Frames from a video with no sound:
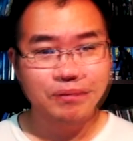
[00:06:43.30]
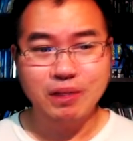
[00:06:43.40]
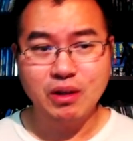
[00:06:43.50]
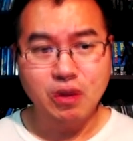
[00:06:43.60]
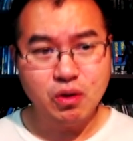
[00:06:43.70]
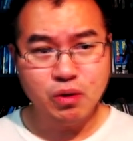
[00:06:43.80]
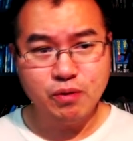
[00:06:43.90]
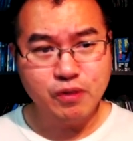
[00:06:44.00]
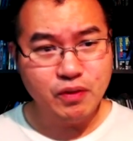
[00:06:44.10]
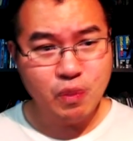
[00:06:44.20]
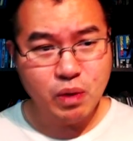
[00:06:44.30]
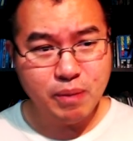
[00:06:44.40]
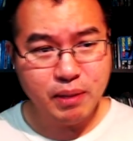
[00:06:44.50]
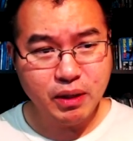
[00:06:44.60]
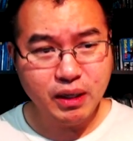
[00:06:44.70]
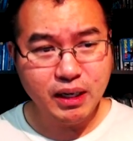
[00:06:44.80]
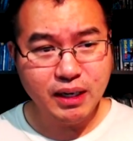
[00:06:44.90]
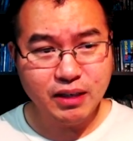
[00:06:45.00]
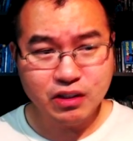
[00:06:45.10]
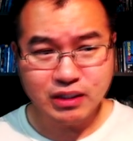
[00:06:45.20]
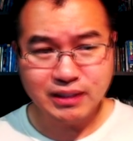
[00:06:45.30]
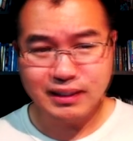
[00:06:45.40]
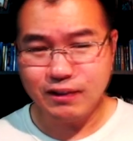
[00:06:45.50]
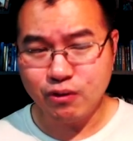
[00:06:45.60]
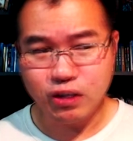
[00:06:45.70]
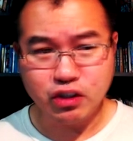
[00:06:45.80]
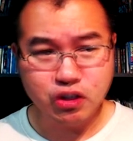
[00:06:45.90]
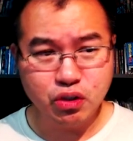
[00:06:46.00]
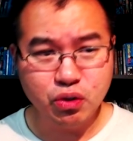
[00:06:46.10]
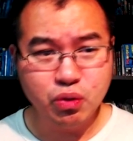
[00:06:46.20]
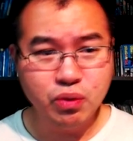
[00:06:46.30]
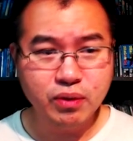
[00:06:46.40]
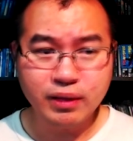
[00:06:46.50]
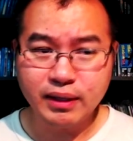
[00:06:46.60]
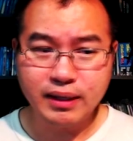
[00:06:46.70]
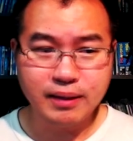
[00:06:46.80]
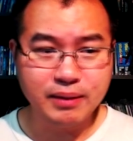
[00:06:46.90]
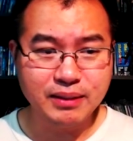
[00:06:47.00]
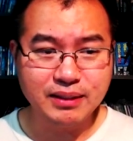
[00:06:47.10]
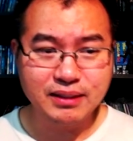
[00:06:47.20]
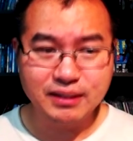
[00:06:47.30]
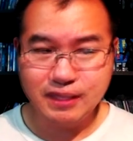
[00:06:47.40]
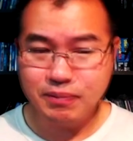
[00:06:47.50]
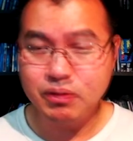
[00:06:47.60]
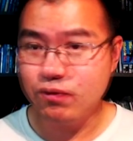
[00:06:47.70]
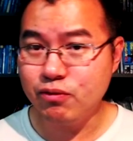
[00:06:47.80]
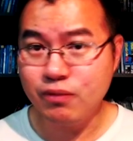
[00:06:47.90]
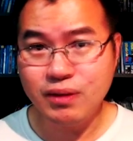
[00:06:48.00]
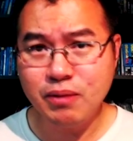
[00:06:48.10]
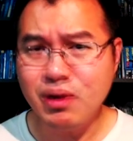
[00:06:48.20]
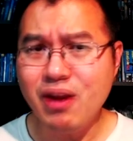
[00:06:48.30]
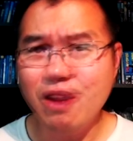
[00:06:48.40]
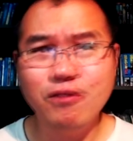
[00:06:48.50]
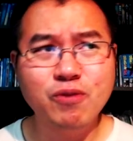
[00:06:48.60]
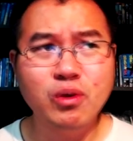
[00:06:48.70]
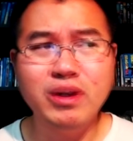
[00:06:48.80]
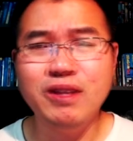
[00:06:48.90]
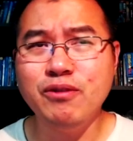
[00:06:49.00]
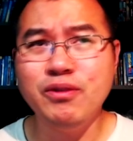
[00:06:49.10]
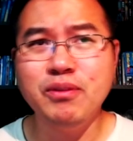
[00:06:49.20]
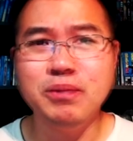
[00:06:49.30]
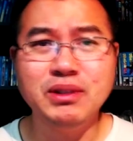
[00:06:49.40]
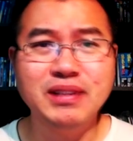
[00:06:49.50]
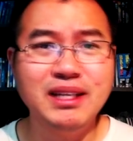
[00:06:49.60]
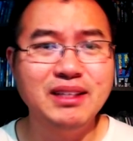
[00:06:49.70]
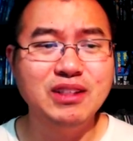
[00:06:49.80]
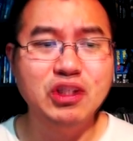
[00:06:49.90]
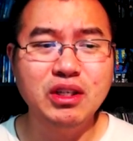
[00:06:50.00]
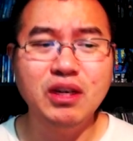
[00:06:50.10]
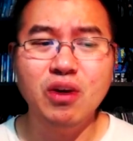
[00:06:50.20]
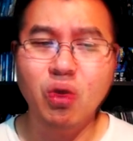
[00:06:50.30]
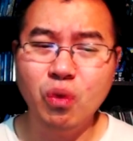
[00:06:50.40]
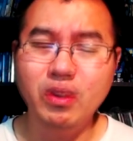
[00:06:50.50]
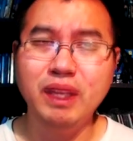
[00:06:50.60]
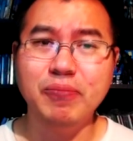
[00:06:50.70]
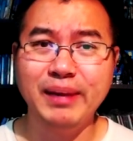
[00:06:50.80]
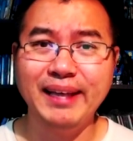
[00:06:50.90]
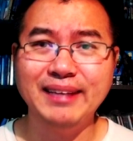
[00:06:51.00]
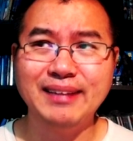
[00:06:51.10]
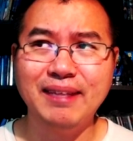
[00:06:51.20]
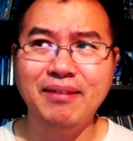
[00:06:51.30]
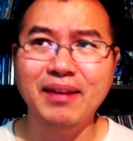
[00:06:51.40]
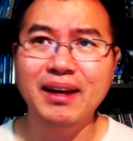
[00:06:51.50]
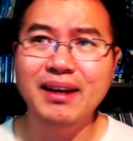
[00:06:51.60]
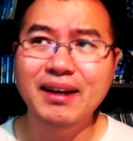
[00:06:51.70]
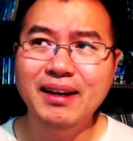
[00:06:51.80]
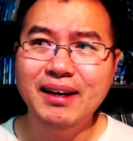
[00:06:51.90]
Coco 51 million, Justice League 42. Um, it seems 50, around 40 to 50 percent is a good holding place, I think.